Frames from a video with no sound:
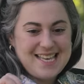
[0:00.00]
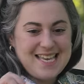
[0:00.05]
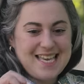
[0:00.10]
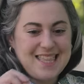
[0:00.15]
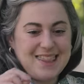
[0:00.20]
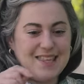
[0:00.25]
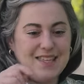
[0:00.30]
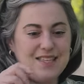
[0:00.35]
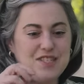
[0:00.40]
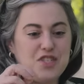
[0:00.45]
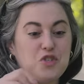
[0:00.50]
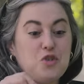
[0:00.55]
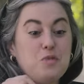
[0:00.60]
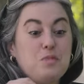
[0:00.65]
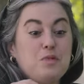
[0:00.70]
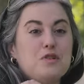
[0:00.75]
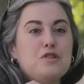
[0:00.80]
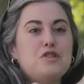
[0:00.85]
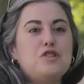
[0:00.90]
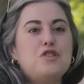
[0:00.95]
in the
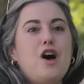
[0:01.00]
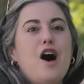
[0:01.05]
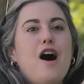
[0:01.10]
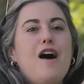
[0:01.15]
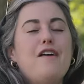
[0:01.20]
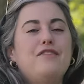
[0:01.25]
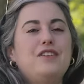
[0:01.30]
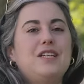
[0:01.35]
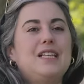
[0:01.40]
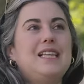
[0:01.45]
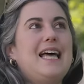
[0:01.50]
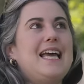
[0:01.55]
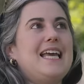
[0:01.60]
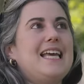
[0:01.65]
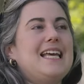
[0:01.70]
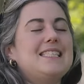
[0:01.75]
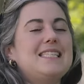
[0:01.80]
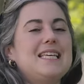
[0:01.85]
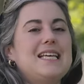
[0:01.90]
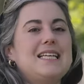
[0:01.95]
super soft,
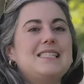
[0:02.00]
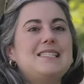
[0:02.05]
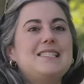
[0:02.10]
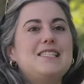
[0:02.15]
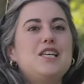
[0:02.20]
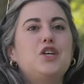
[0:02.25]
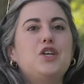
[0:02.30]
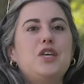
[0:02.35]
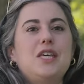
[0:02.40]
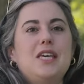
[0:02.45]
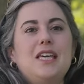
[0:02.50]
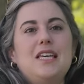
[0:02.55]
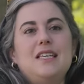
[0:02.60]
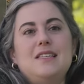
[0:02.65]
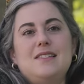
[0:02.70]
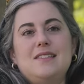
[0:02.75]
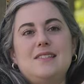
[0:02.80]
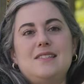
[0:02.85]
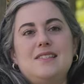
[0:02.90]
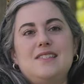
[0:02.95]
like, it's like a silky,
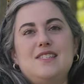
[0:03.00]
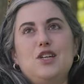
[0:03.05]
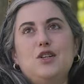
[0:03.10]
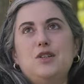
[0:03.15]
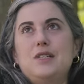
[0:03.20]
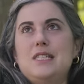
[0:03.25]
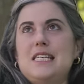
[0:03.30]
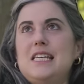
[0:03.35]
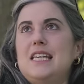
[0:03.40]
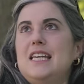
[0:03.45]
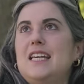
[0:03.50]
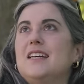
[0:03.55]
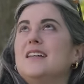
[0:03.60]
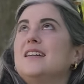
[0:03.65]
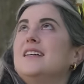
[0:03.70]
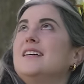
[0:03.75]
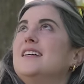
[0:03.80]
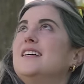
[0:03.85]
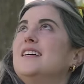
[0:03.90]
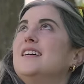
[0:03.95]
silty
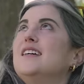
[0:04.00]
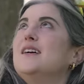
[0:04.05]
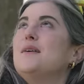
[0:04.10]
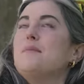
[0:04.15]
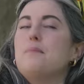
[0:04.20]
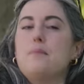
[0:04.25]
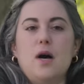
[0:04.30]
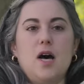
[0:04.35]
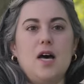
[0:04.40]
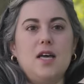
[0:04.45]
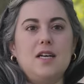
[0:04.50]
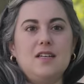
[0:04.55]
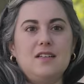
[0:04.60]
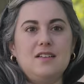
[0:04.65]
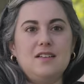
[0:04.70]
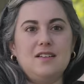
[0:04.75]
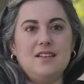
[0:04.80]
mud.